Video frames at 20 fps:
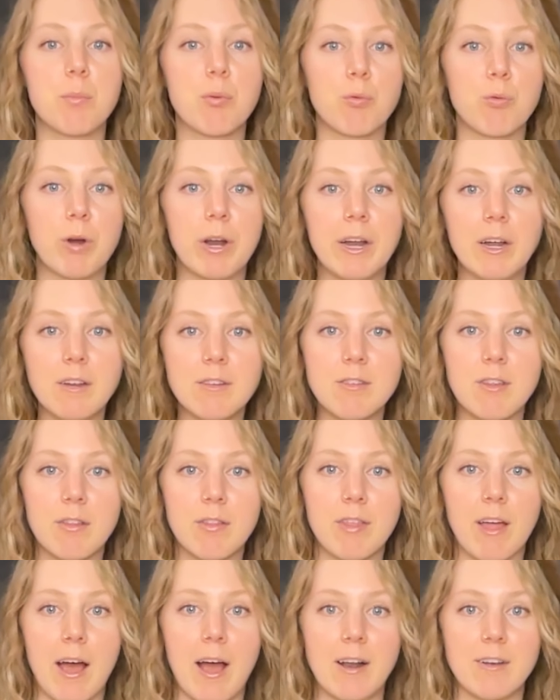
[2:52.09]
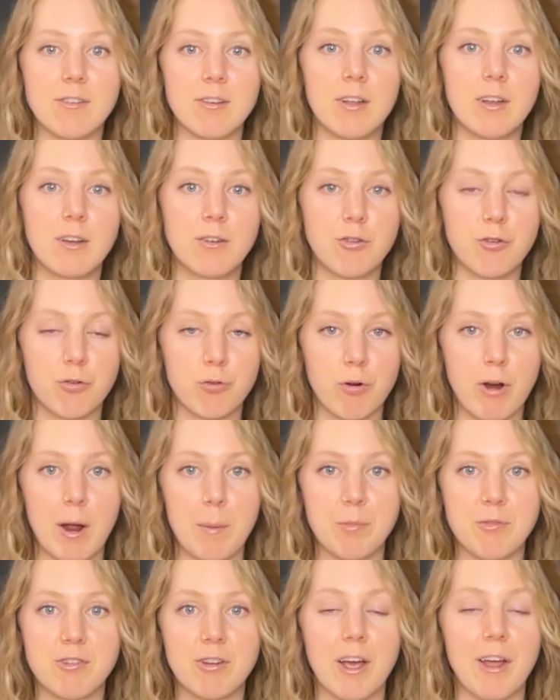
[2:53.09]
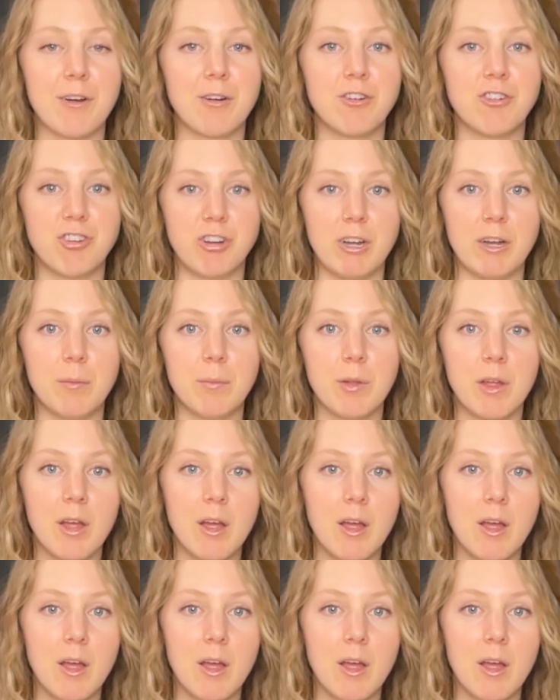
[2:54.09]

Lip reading: brings that trapped energy,